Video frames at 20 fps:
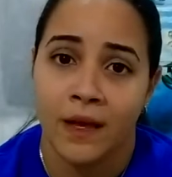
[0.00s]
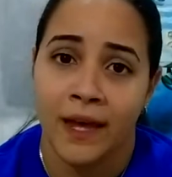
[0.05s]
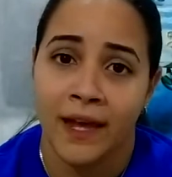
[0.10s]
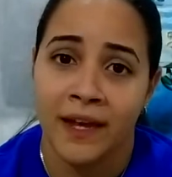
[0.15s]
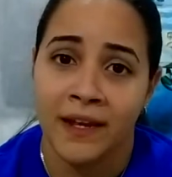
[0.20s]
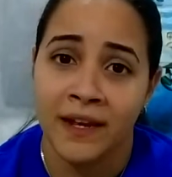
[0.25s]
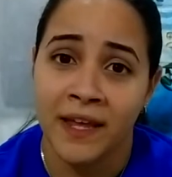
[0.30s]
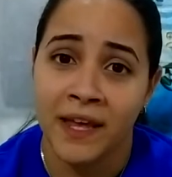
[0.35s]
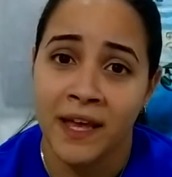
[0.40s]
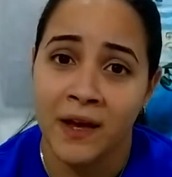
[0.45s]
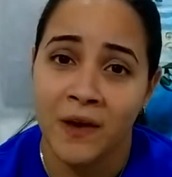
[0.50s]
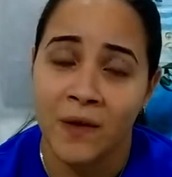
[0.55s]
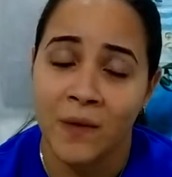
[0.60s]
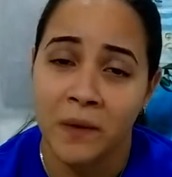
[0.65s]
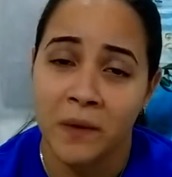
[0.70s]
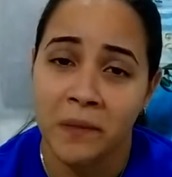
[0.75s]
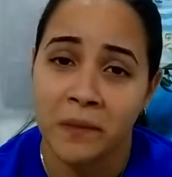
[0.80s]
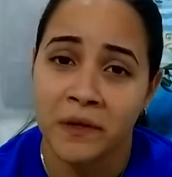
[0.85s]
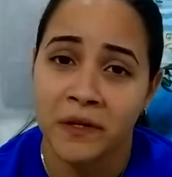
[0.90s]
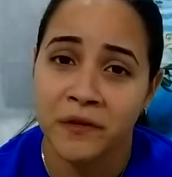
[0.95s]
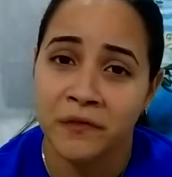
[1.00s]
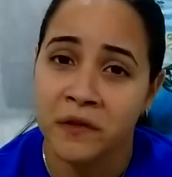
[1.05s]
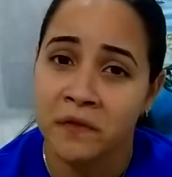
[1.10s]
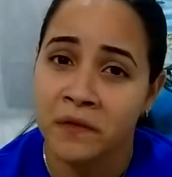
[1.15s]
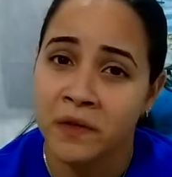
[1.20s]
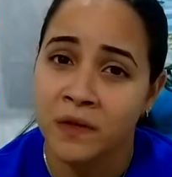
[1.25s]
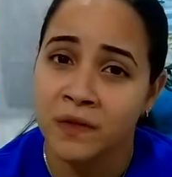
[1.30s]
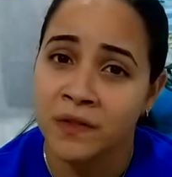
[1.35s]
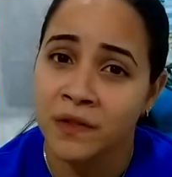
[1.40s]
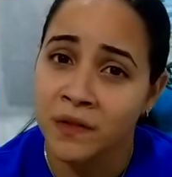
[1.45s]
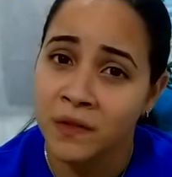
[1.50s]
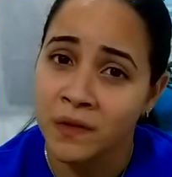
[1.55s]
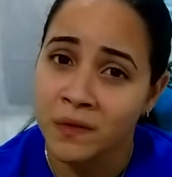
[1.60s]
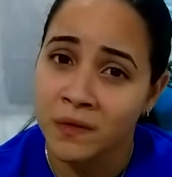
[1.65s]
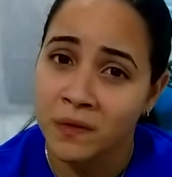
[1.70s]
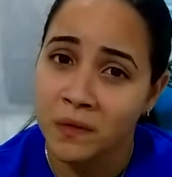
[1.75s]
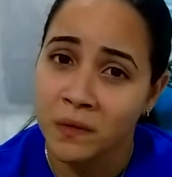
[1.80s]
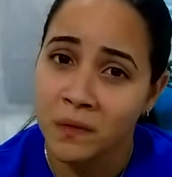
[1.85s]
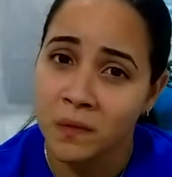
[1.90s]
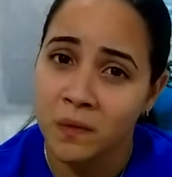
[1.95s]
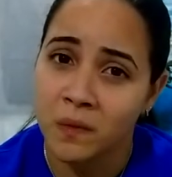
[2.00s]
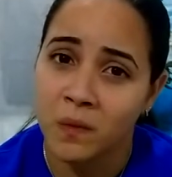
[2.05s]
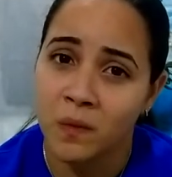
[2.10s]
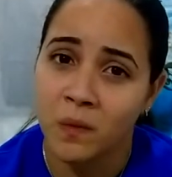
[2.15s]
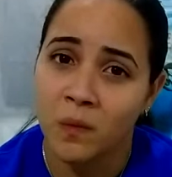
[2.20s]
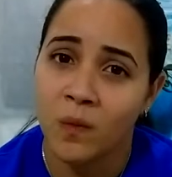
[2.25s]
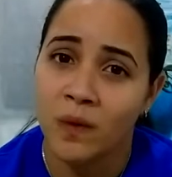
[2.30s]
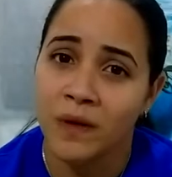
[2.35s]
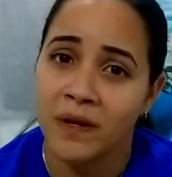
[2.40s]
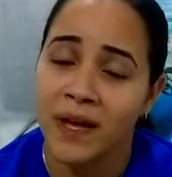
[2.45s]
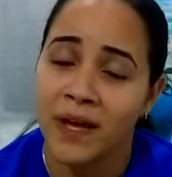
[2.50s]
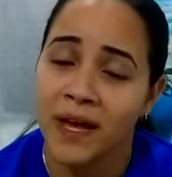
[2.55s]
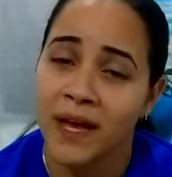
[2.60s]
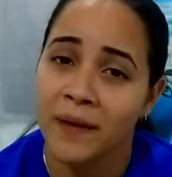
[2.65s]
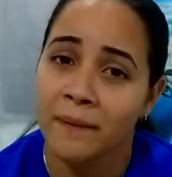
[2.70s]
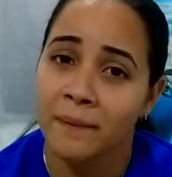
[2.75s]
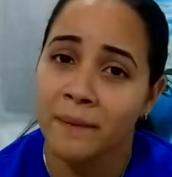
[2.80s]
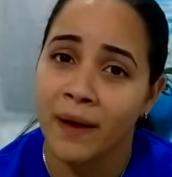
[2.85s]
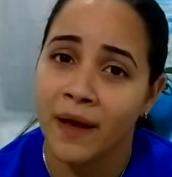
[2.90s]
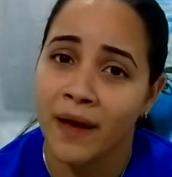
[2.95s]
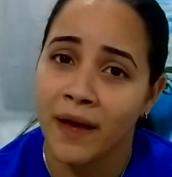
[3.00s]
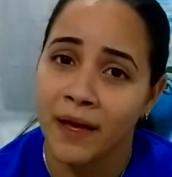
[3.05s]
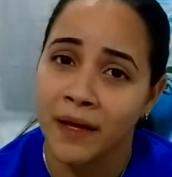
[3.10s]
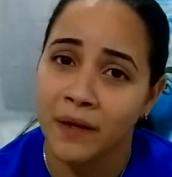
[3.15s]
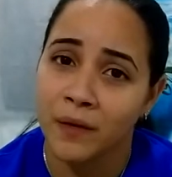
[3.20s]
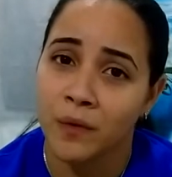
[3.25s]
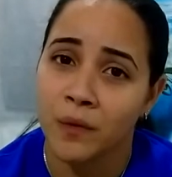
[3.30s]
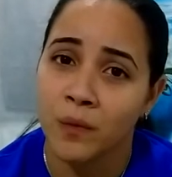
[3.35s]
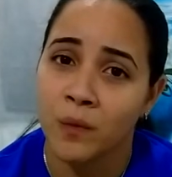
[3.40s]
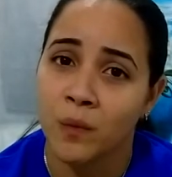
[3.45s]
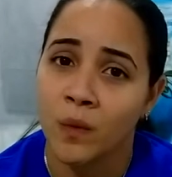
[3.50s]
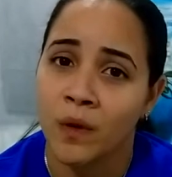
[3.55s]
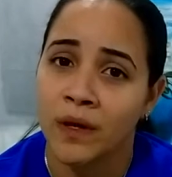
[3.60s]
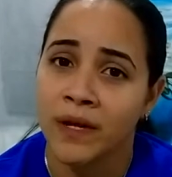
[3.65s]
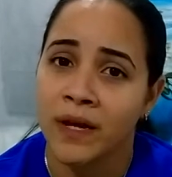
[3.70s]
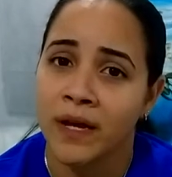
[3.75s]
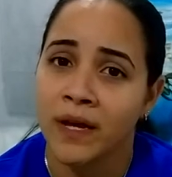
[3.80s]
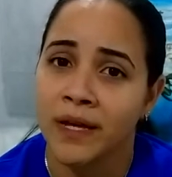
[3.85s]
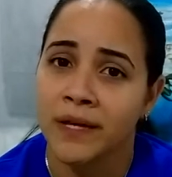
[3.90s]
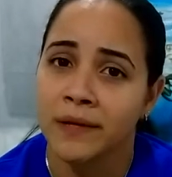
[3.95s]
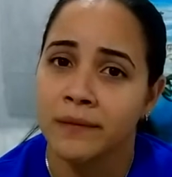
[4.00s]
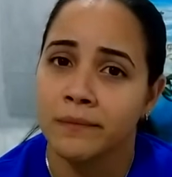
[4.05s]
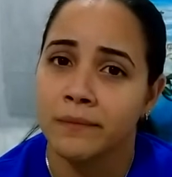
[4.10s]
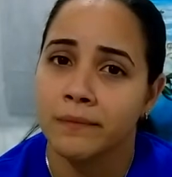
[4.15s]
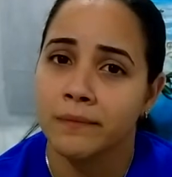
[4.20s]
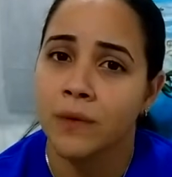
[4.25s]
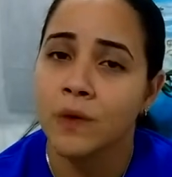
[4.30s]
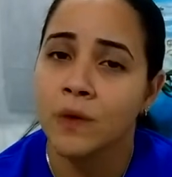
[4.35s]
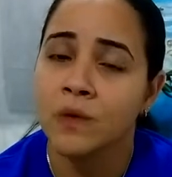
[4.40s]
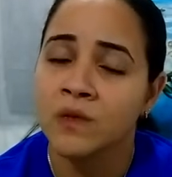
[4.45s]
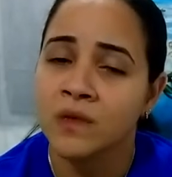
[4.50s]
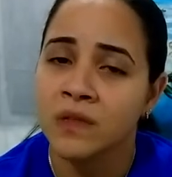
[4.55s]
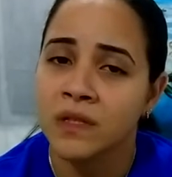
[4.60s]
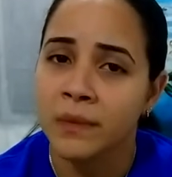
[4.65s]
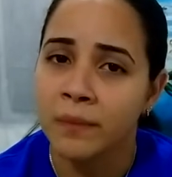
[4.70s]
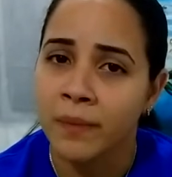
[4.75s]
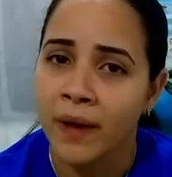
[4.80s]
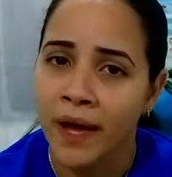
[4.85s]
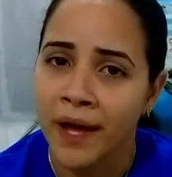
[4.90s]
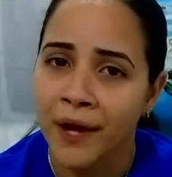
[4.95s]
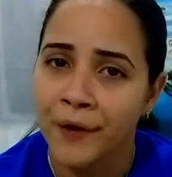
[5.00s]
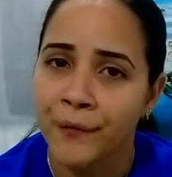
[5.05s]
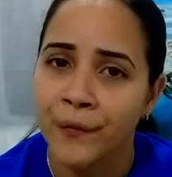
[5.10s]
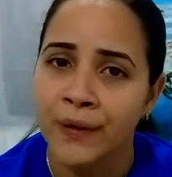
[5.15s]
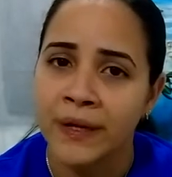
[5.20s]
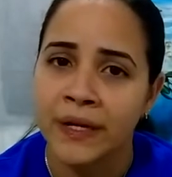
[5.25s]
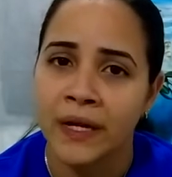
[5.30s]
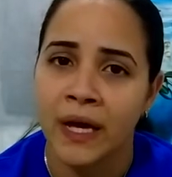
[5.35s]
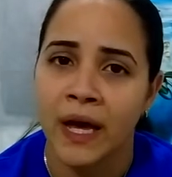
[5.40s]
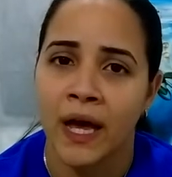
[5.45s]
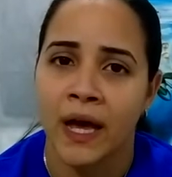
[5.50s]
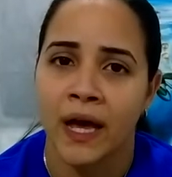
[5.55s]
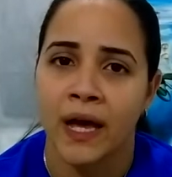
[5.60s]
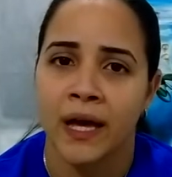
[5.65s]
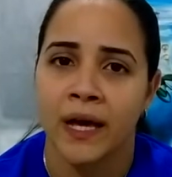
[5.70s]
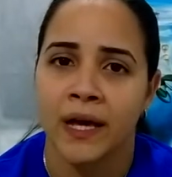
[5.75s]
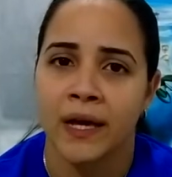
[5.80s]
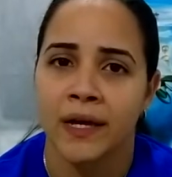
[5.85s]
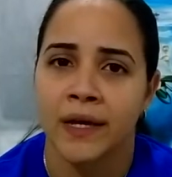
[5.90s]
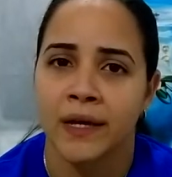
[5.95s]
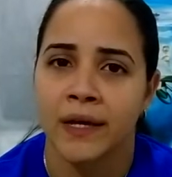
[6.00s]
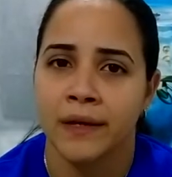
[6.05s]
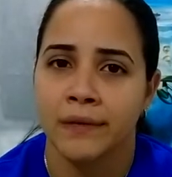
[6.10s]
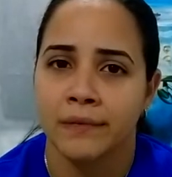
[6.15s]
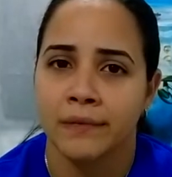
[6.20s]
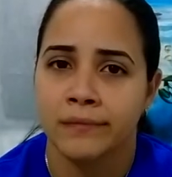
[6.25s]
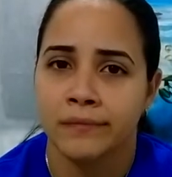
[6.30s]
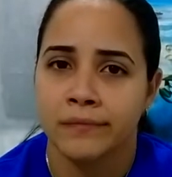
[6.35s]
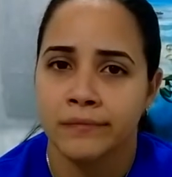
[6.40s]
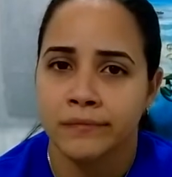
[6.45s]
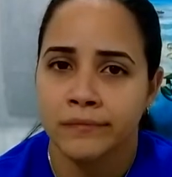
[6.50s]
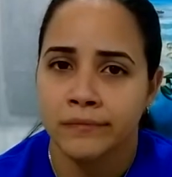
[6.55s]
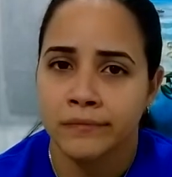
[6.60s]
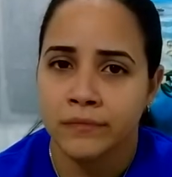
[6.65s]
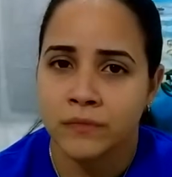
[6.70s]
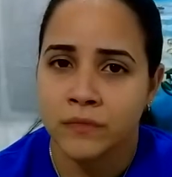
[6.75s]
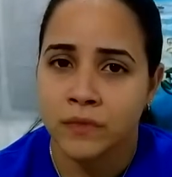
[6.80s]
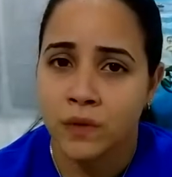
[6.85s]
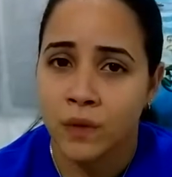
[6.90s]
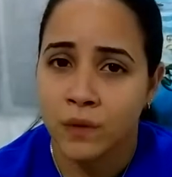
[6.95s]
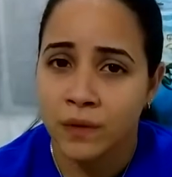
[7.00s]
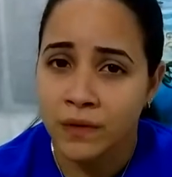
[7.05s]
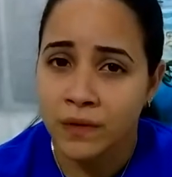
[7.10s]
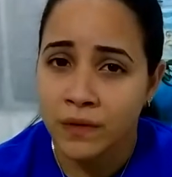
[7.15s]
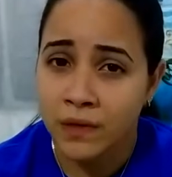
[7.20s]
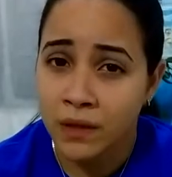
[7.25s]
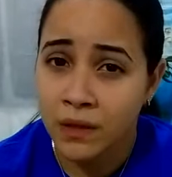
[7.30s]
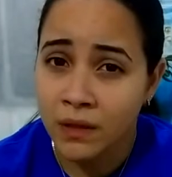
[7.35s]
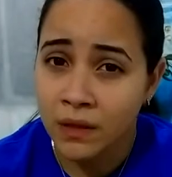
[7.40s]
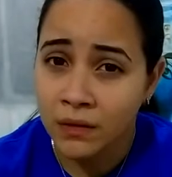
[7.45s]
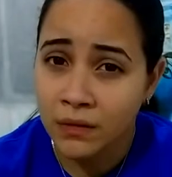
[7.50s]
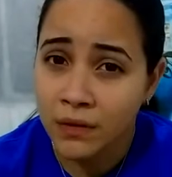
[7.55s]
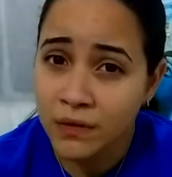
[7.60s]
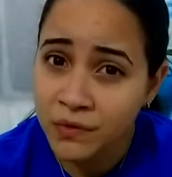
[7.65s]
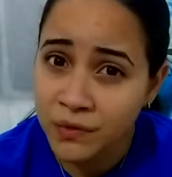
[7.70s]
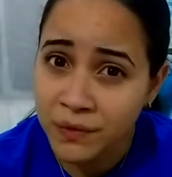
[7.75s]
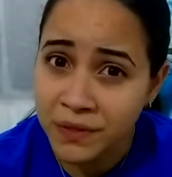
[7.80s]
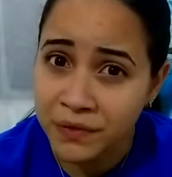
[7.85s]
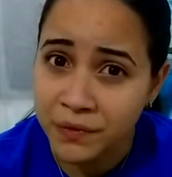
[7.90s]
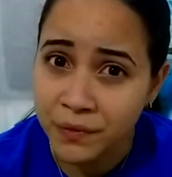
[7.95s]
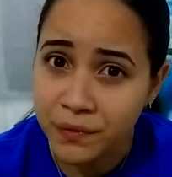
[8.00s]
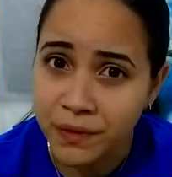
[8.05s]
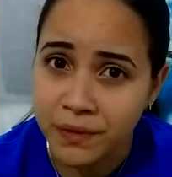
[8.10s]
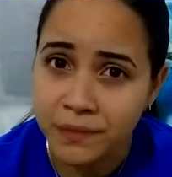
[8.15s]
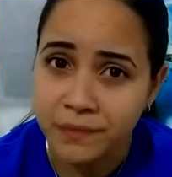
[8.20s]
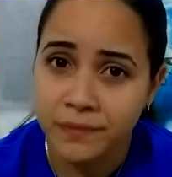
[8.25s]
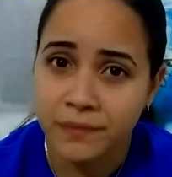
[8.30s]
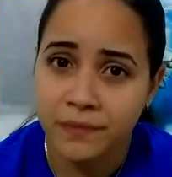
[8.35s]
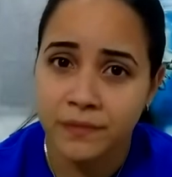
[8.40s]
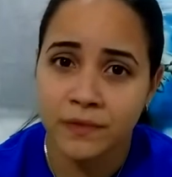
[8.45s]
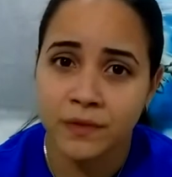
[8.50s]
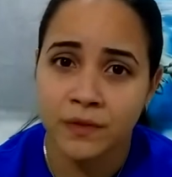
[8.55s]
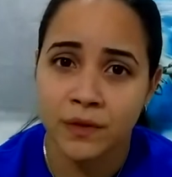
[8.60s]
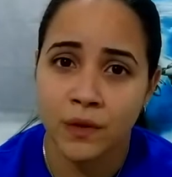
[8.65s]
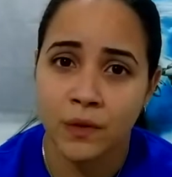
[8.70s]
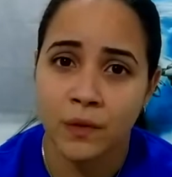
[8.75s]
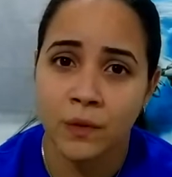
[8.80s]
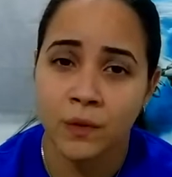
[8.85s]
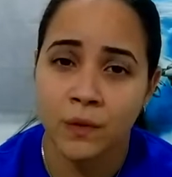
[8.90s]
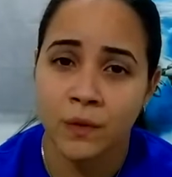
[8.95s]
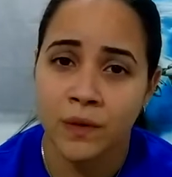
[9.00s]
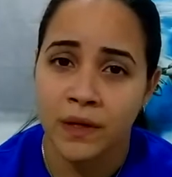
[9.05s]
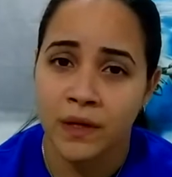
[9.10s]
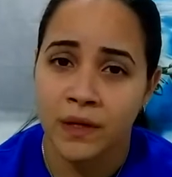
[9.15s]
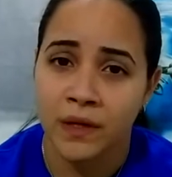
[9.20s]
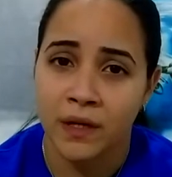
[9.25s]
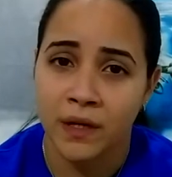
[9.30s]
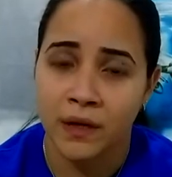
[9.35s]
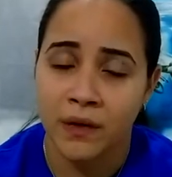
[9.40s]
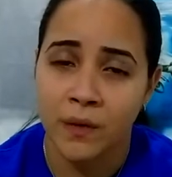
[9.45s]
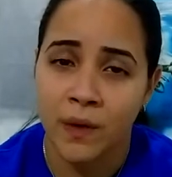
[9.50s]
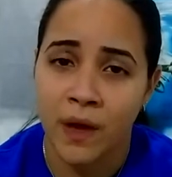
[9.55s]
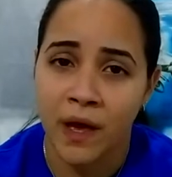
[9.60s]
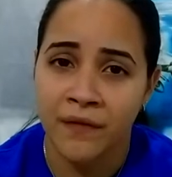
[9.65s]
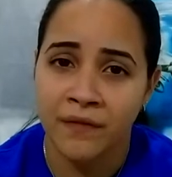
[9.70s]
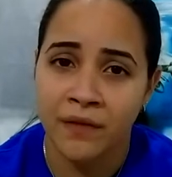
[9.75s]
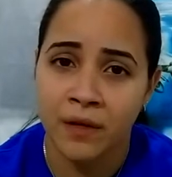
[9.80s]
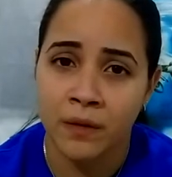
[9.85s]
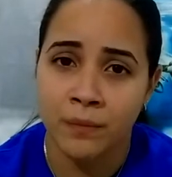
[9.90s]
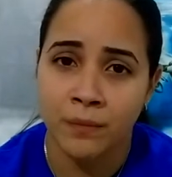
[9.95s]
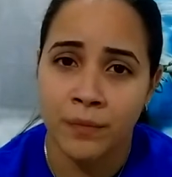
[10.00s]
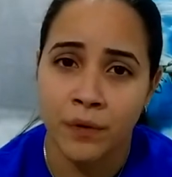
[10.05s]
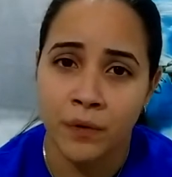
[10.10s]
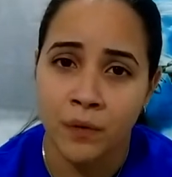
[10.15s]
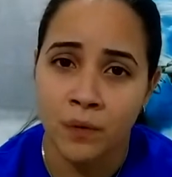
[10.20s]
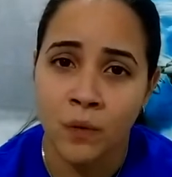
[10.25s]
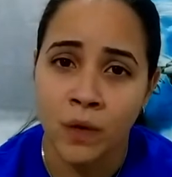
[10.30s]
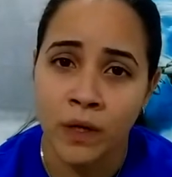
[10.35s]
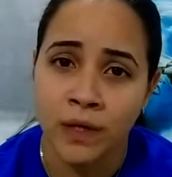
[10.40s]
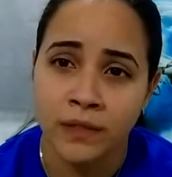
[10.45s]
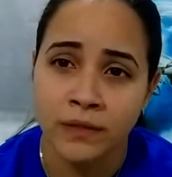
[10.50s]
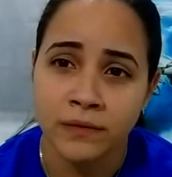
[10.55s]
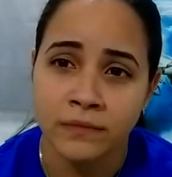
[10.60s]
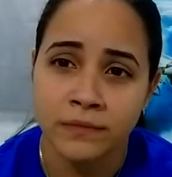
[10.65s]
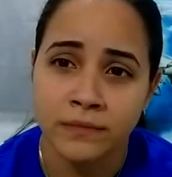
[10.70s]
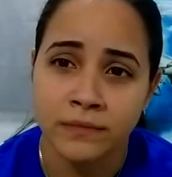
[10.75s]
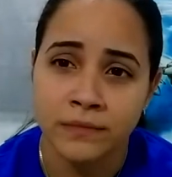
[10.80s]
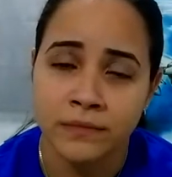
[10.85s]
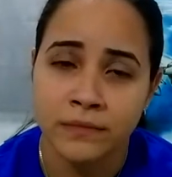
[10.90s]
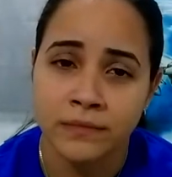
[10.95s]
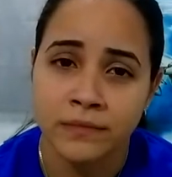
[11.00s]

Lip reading: And now I'm going to reveal to you what I buy, or what I mostly buy when I go to the grocery store. So here you have number one.